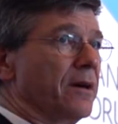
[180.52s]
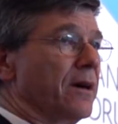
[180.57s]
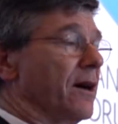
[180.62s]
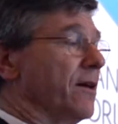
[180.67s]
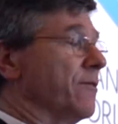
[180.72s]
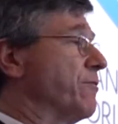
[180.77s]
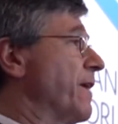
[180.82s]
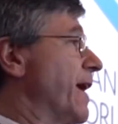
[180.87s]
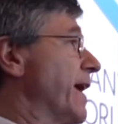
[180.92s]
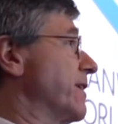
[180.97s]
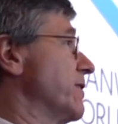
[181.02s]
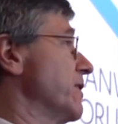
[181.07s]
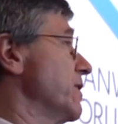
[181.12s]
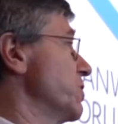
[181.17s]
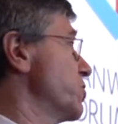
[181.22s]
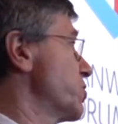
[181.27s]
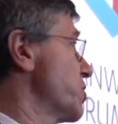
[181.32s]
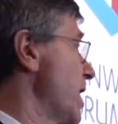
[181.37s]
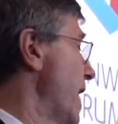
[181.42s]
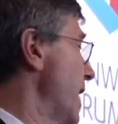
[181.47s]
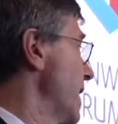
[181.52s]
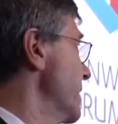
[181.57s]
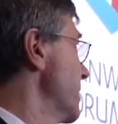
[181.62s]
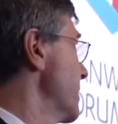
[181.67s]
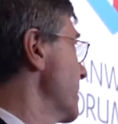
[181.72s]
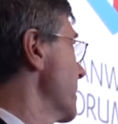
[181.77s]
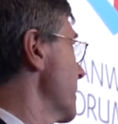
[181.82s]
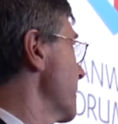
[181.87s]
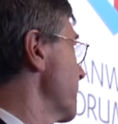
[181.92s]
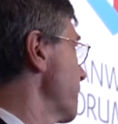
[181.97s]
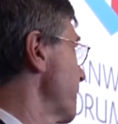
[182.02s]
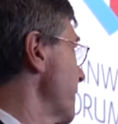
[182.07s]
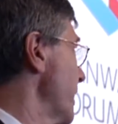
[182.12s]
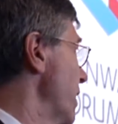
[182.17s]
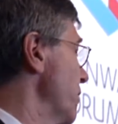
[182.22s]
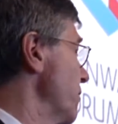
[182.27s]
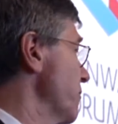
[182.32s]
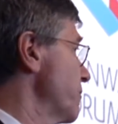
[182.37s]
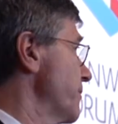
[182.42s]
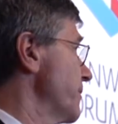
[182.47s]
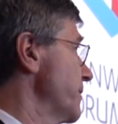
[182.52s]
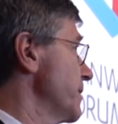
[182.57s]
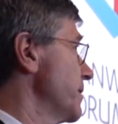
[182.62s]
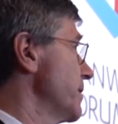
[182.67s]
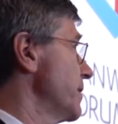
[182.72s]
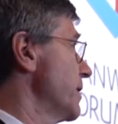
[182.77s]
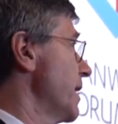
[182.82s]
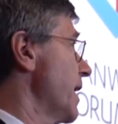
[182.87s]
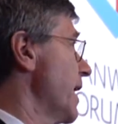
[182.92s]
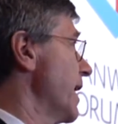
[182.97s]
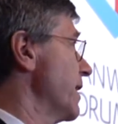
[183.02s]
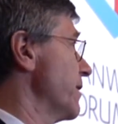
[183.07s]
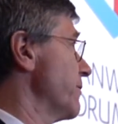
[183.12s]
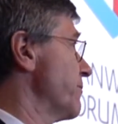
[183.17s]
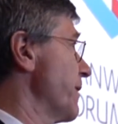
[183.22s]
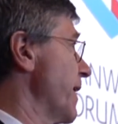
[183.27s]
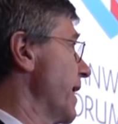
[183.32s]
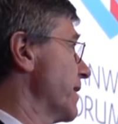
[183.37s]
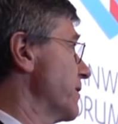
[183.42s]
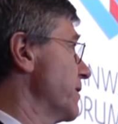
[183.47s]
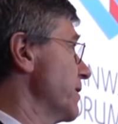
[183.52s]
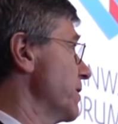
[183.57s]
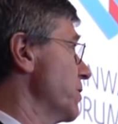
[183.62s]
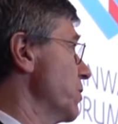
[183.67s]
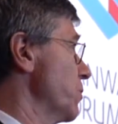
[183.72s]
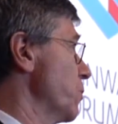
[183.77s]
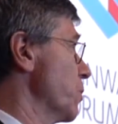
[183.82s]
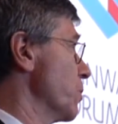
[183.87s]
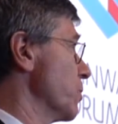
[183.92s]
affecting China itself and affecting the